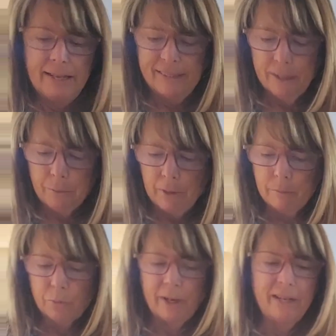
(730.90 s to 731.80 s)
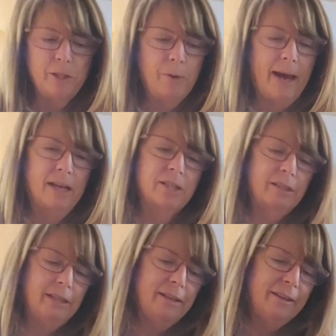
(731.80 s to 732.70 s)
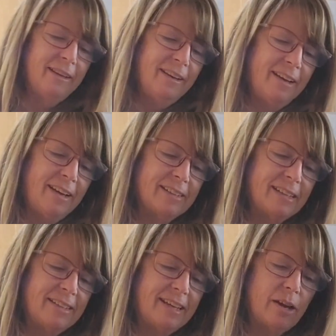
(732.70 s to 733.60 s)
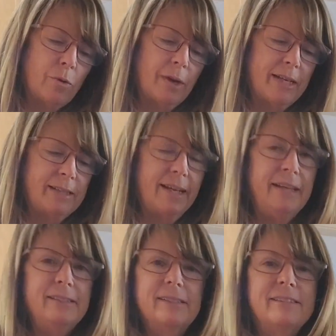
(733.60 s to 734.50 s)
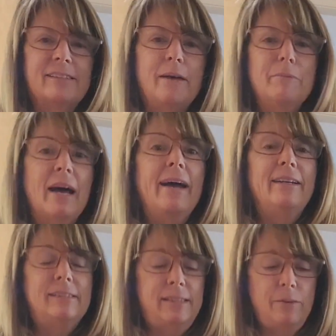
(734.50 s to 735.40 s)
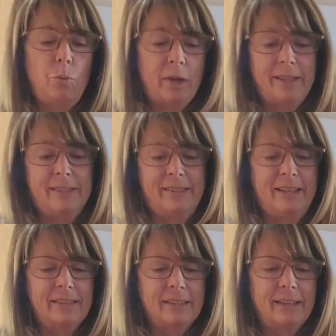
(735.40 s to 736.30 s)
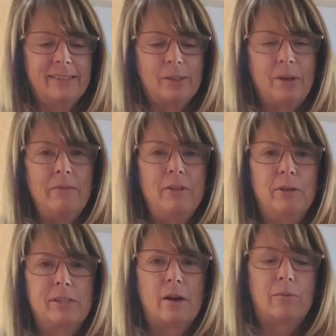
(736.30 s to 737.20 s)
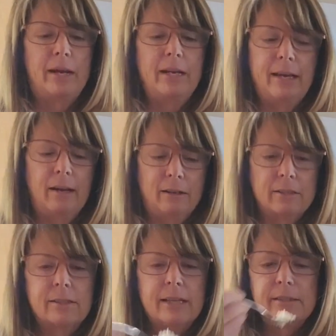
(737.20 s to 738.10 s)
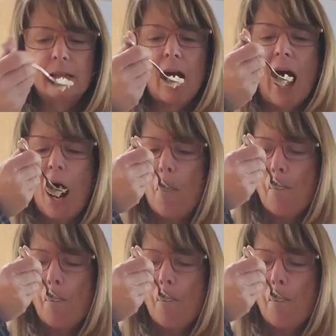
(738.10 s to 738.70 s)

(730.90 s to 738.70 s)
And sometimes what I do actually is I take a quick taste because I'm dying to see what this tastes like. So even though it's not ready yet, I'll just taste it.